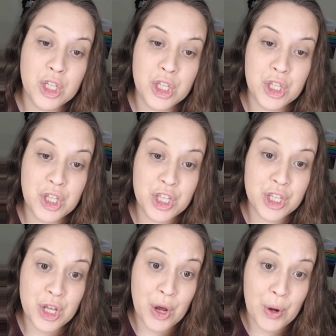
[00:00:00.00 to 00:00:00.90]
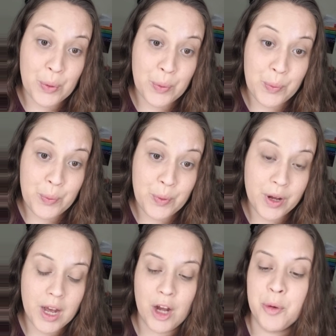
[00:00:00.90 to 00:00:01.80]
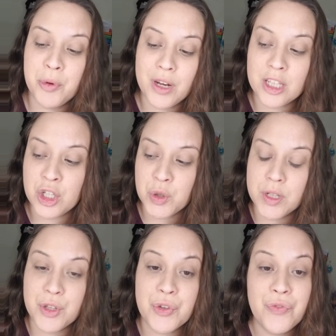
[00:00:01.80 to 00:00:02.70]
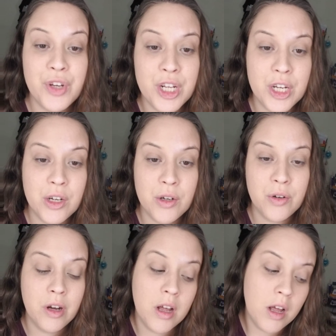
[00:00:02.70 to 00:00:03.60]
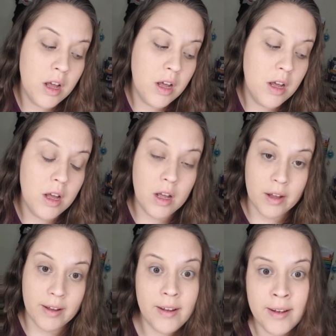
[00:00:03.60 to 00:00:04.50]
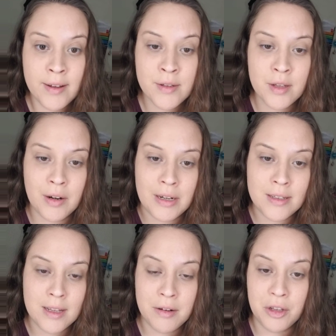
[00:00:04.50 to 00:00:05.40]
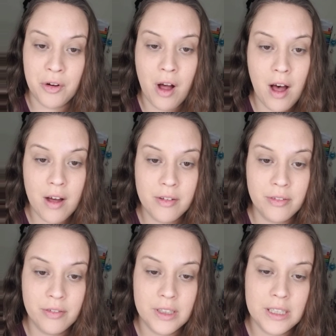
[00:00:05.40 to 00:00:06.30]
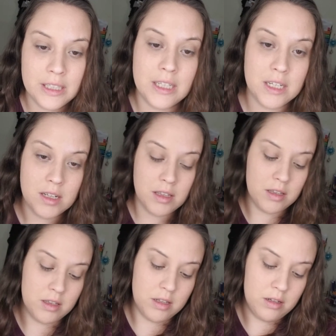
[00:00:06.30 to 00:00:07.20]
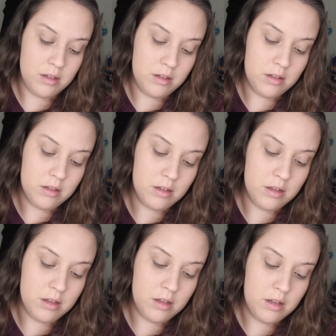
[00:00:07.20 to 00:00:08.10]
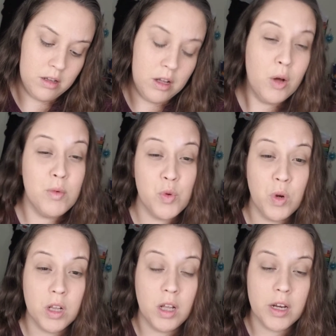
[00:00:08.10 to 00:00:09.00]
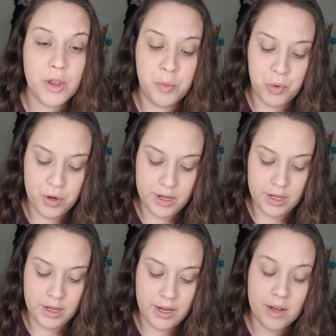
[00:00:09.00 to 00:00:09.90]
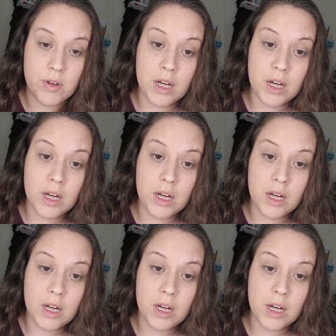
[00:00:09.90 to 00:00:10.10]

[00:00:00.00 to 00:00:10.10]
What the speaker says: So I hope you guys enjoyed this video. Sorry I sound a little off. It is almost 1 o'clock in the morning. I haven't